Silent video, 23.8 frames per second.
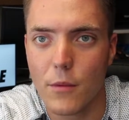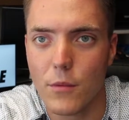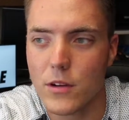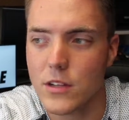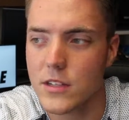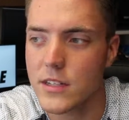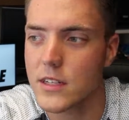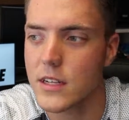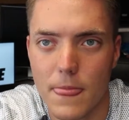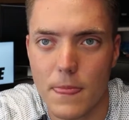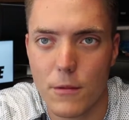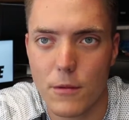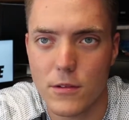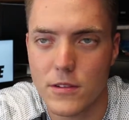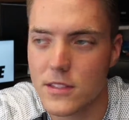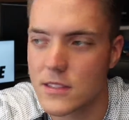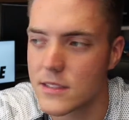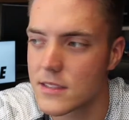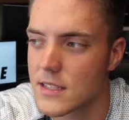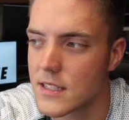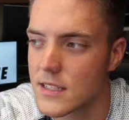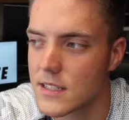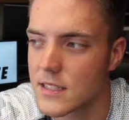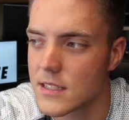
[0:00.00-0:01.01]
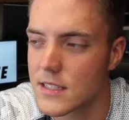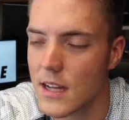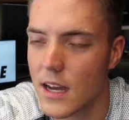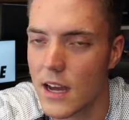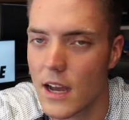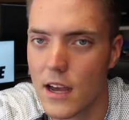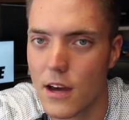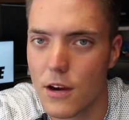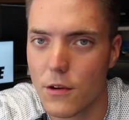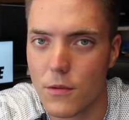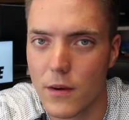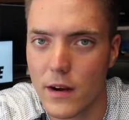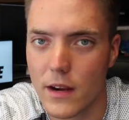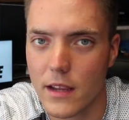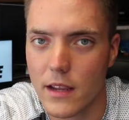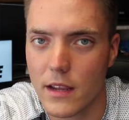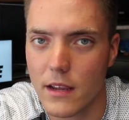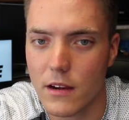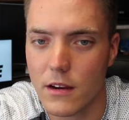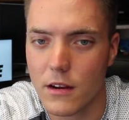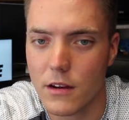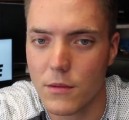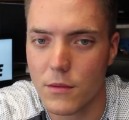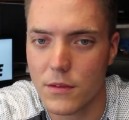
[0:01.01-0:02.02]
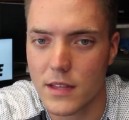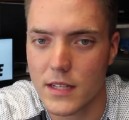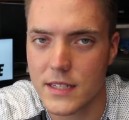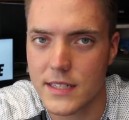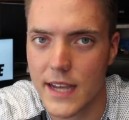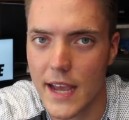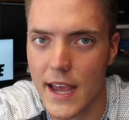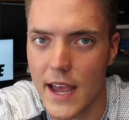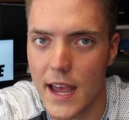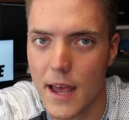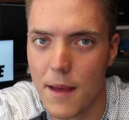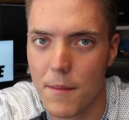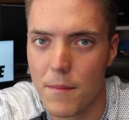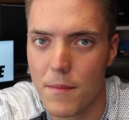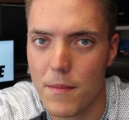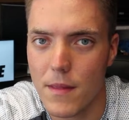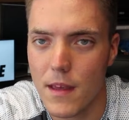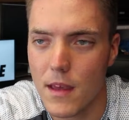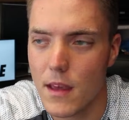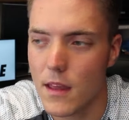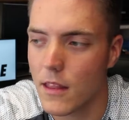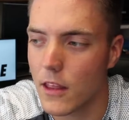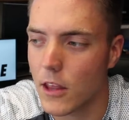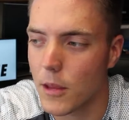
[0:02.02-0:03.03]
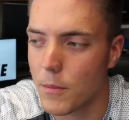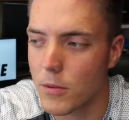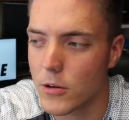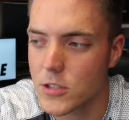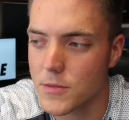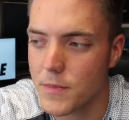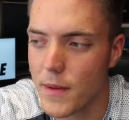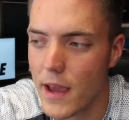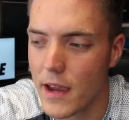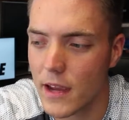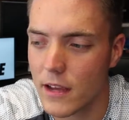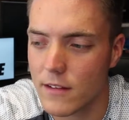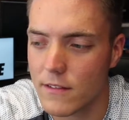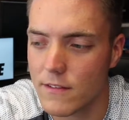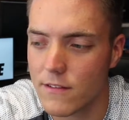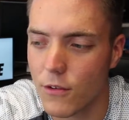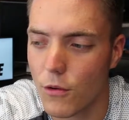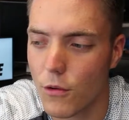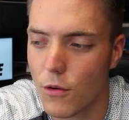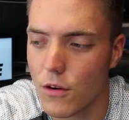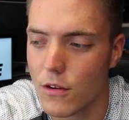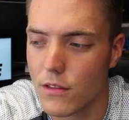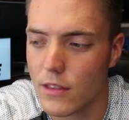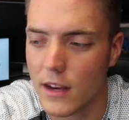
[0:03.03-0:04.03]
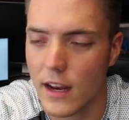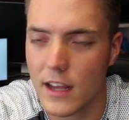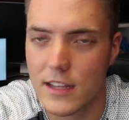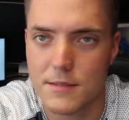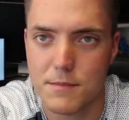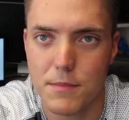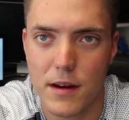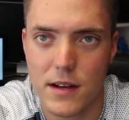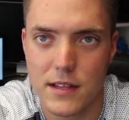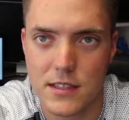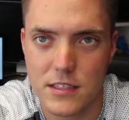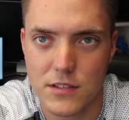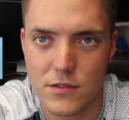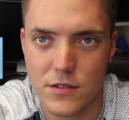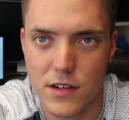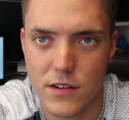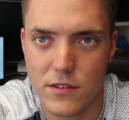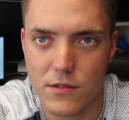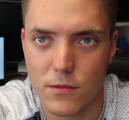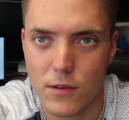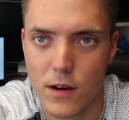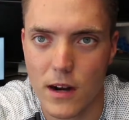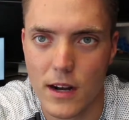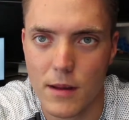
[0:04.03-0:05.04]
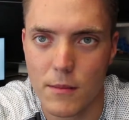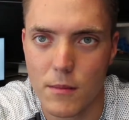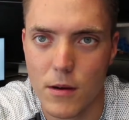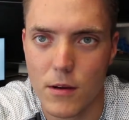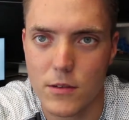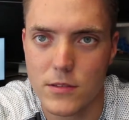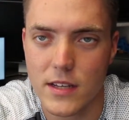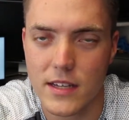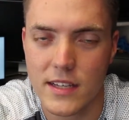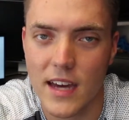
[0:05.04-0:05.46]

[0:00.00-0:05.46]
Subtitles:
which is this style right here with a tab that you push back and forth and has buttons for different riding modes.